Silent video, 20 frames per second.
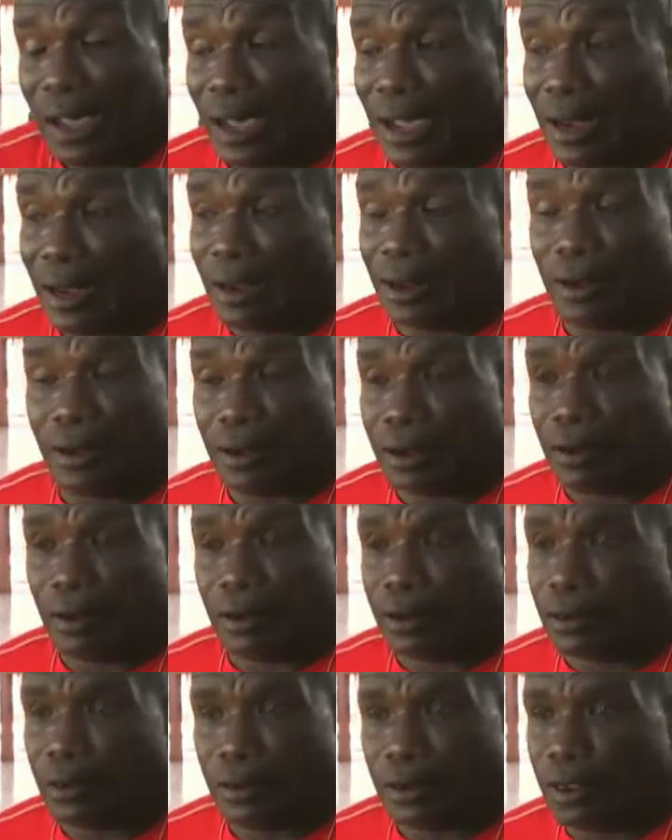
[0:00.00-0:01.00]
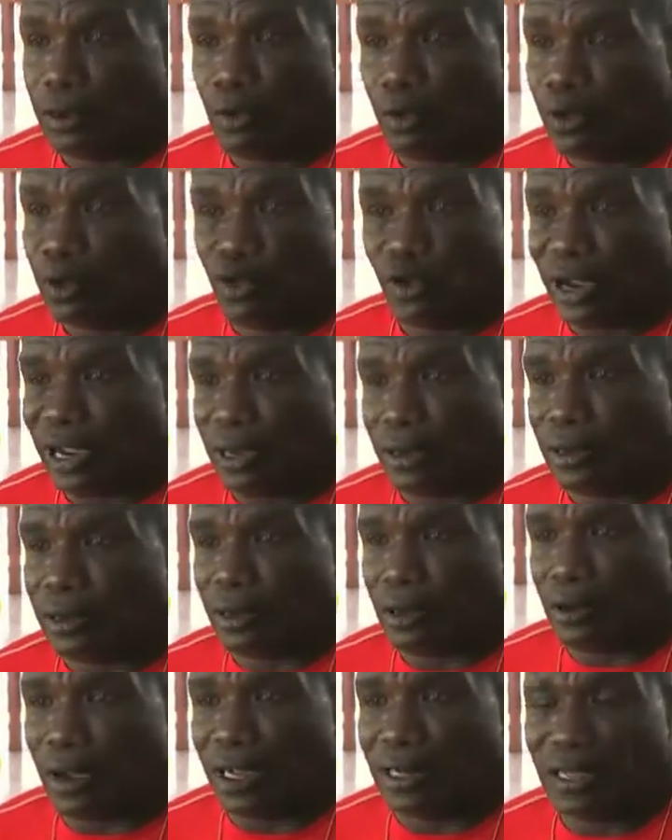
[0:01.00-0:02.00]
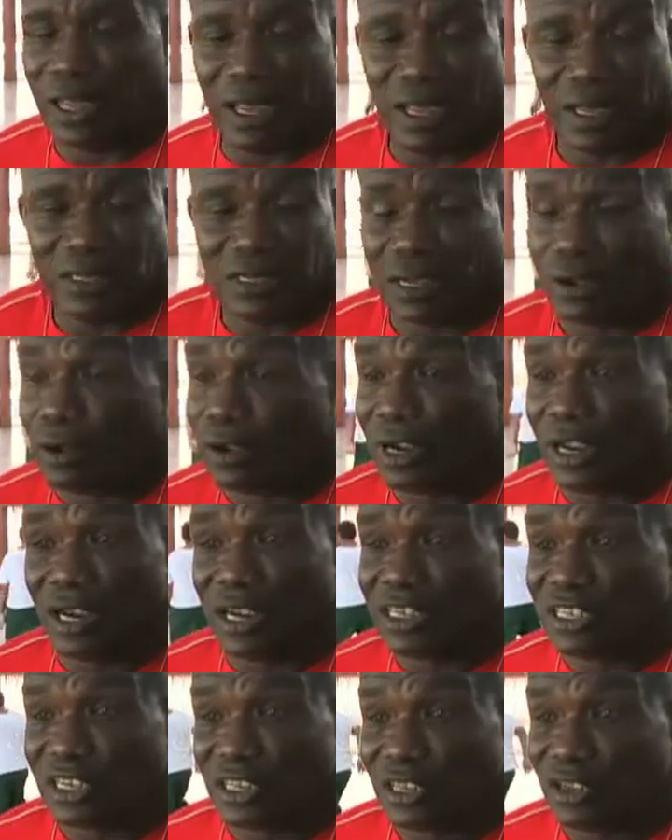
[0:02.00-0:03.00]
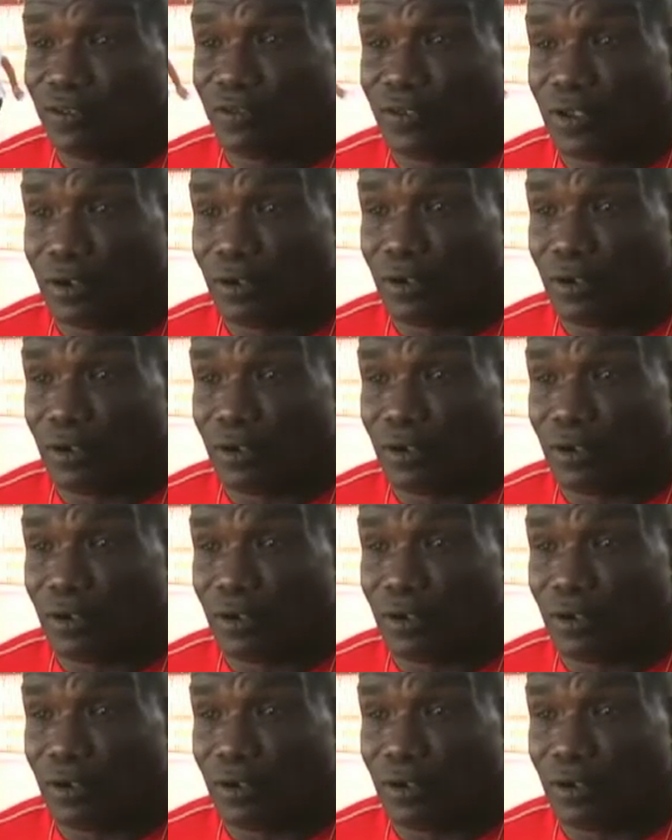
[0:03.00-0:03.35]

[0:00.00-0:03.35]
And, you know, we tried. You know, I think it's a good initiative, you